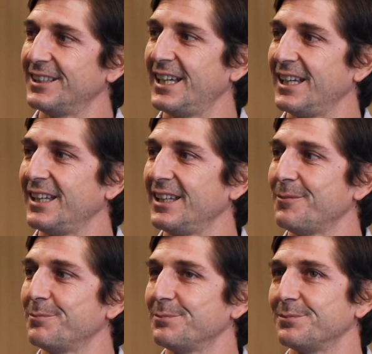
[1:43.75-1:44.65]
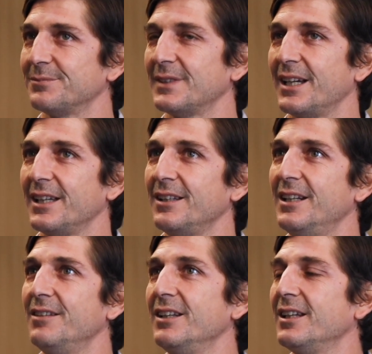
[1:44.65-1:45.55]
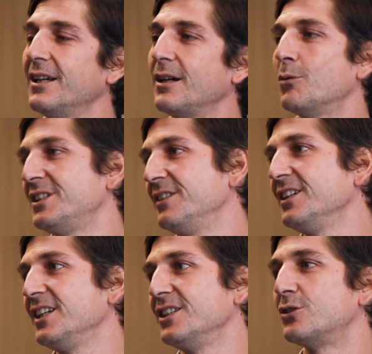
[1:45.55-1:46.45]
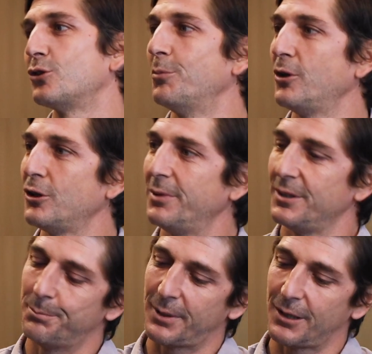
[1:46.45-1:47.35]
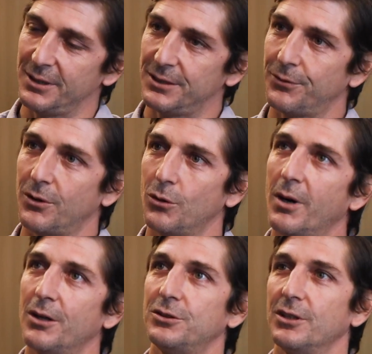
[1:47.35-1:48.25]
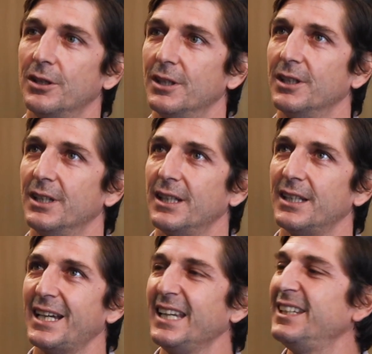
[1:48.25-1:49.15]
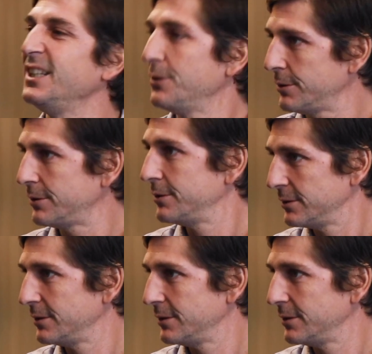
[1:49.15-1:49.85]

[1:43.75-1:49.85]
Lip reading: I was living in suburb and Paris for about 19 years,